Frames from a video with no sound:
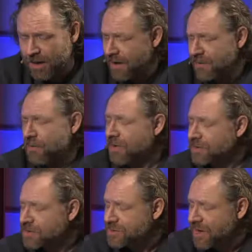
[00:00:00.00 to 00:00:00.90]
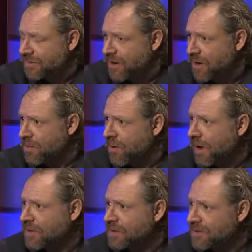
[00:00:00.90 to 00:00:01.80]
everyone, save not
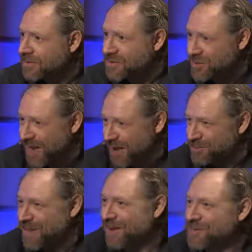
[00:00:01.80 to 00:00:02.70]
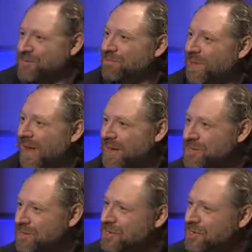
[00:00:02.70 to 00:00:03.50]
one, steps out of this place